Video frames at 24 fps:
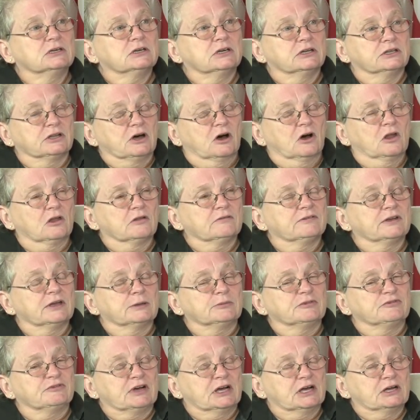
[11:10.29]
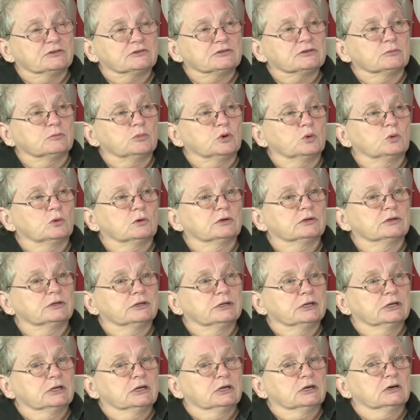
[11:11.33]
In the Hall of Fame Advisory Board,
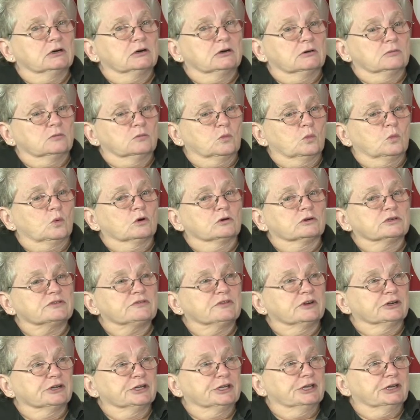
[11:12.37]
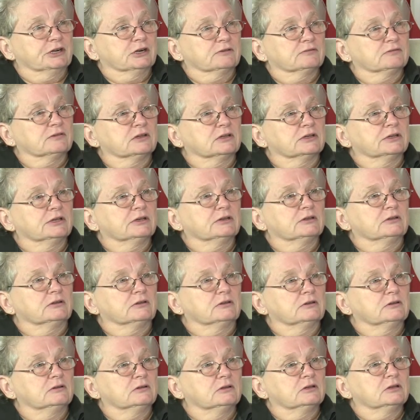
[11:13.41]
um, works very carefully
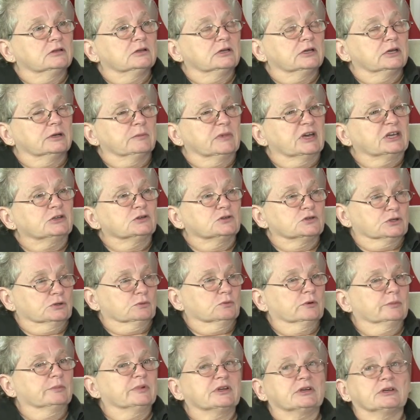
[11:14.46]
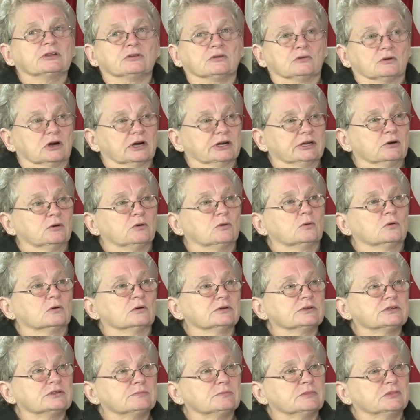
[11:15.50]
and, and making sure we're picking the right
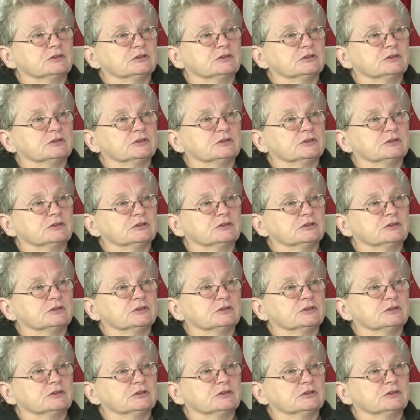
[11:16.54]
horse.